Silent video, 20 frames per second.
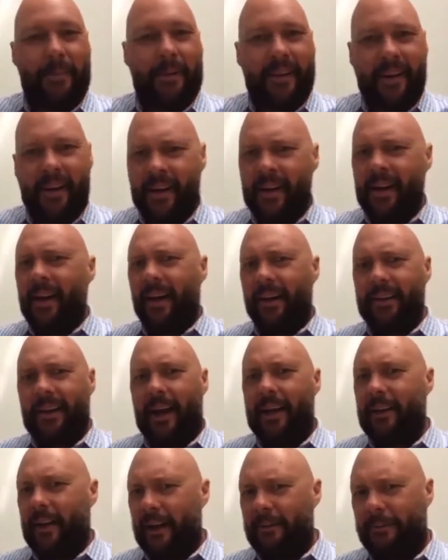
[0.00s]
But
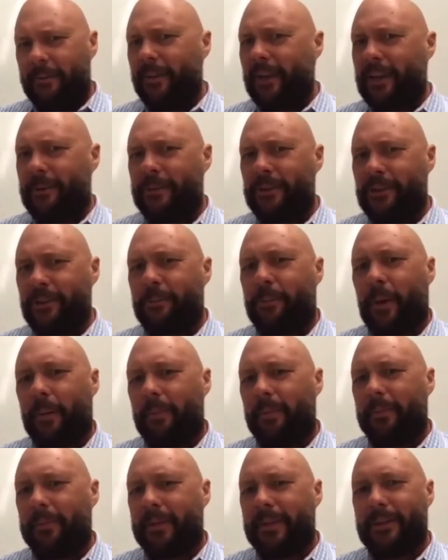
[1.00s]
I feel like we should
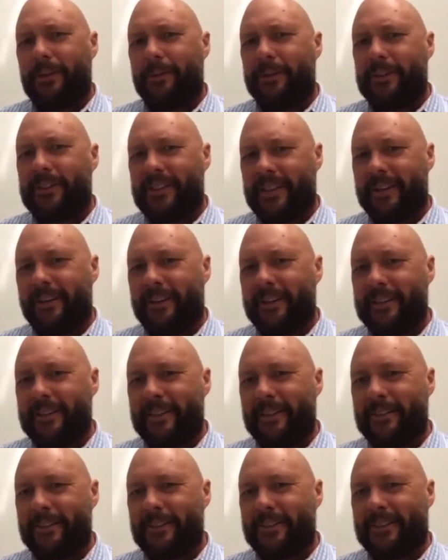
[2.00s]
probably do a series
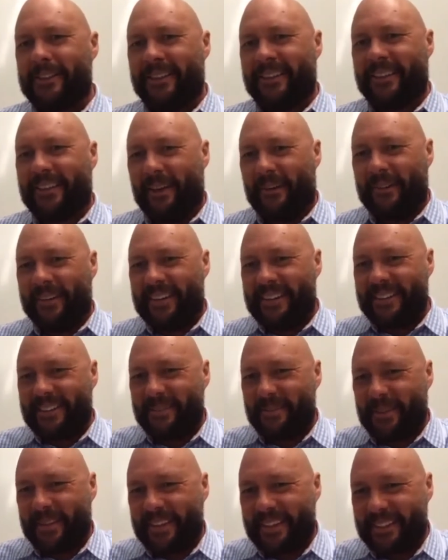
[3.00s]
and just go into
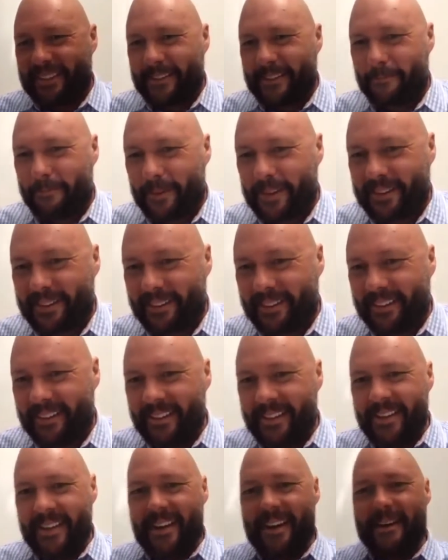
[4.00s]
some of these topics in